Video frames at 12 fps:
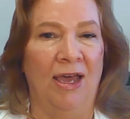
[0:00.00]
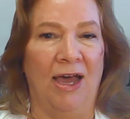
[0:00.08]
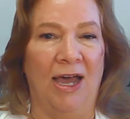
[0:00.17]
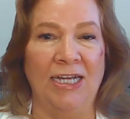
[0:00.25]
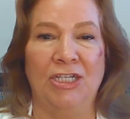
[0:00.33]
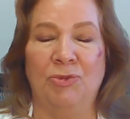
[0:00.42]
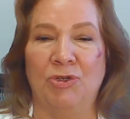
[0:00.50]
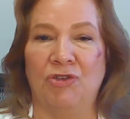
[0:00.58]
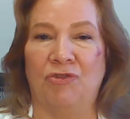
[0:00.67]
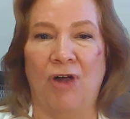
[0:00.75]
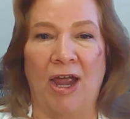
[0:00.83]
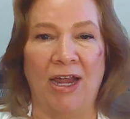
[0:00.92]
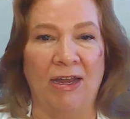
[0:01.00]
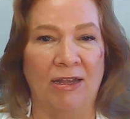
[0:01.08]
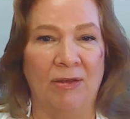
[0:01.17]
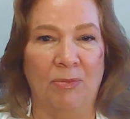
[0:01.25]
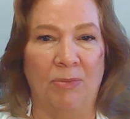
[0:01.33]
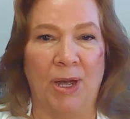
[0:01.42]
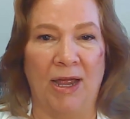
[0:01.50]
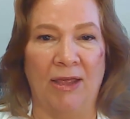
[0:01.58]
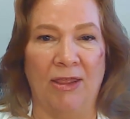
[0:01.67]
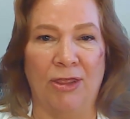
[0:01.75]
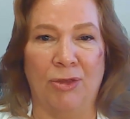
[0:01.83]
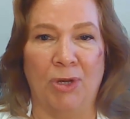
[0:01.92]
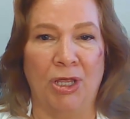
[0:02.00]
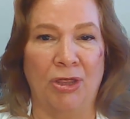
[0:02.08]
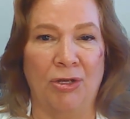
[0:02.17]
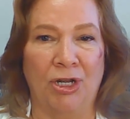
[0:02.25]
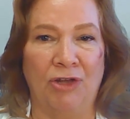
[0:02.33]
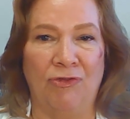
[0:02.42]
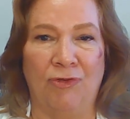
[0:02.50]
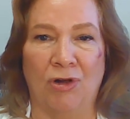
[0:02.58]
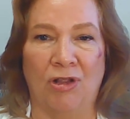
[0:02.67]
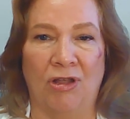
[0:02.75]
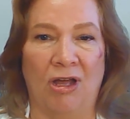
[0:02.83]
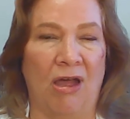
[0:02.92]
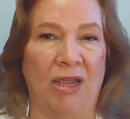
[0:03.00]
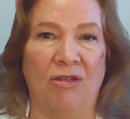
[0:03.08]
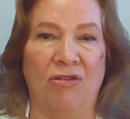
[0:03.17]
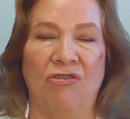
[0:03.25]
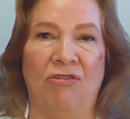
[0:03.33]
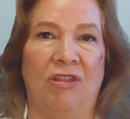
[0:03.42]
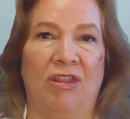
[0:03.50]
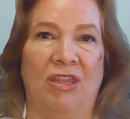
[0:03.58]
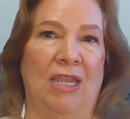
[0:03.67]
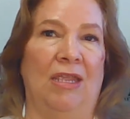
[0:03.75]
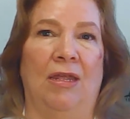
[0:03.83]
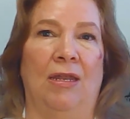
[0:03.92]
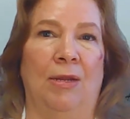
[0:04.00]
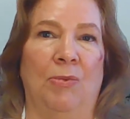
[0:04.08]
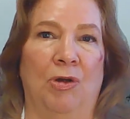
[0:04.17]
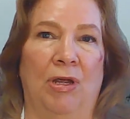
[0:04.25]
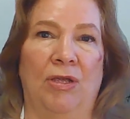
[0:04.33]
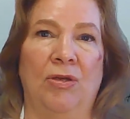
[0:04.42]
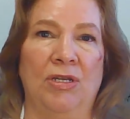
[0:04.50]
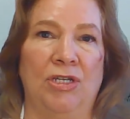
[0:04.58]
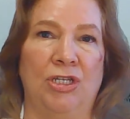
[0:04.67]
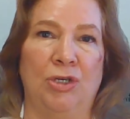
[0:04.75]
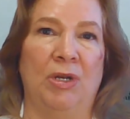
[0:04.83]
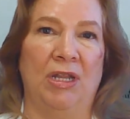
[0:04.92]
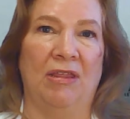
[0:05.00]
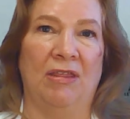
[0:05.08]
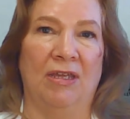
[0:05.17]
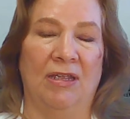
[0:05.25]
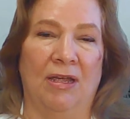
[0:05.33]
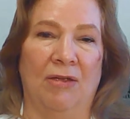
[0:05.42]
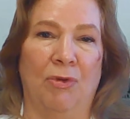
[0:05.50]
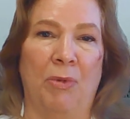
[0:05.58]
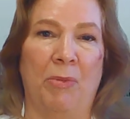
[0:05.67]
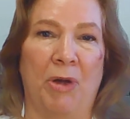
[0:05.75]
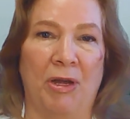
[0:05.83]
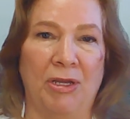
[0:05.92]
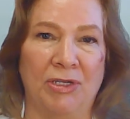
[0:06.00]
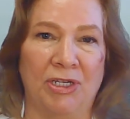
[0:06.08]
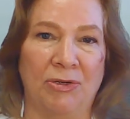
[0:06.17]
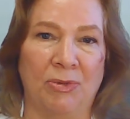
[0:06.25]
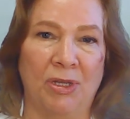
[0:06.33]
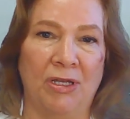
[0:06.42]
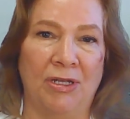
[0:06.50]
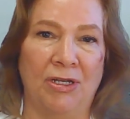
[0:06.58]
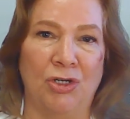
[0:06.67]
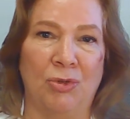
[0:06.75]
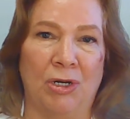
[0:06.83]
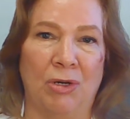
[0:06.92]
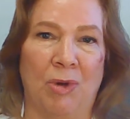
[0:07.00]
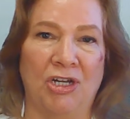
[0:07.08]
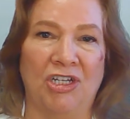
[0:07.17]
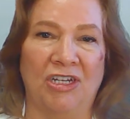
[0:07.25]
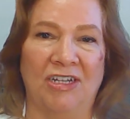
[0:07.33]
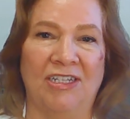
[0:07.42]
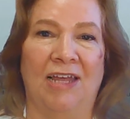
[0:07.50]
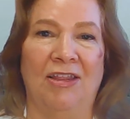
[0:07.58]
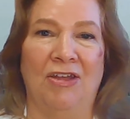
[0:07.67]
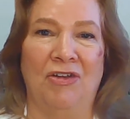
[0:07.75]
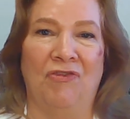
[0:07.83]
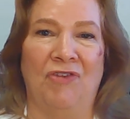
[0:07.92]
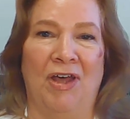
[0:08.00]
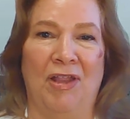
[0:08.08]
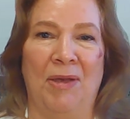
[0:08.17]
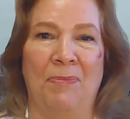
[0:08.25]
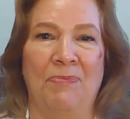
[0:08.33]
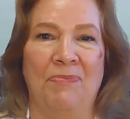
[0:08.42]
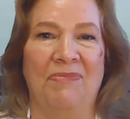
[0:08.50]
I just was fried. By 3:30, 4 o'clock, I couldn't think anymore. I couldn't do anything. I remember I used to really enjoy watching a telenovela.